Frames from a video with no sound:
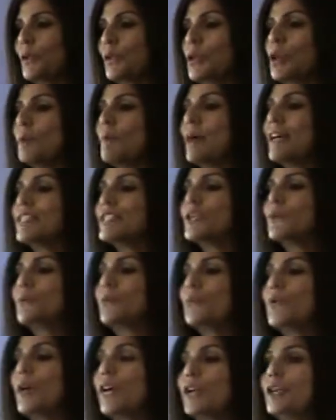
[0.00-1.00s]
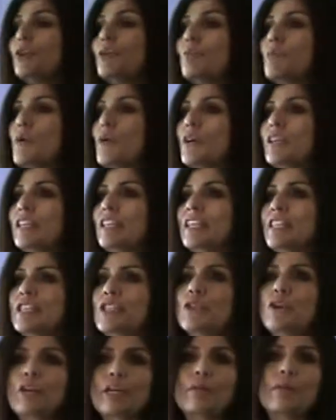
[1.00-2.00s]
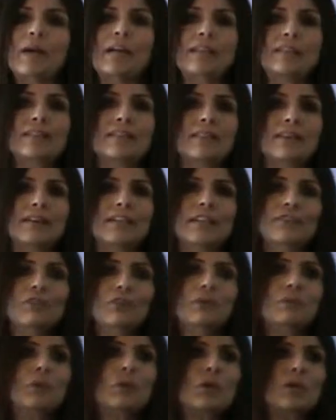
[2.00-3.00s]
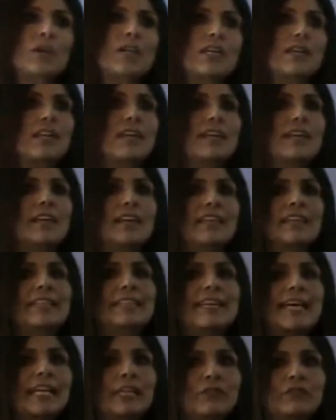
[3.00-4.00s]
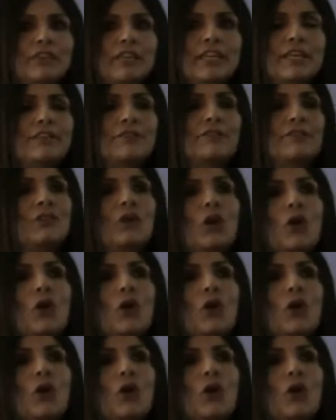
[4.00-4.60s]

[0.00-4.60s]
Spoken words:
No matter where you're born in historic Palestine, if you're born in Tel Aviv,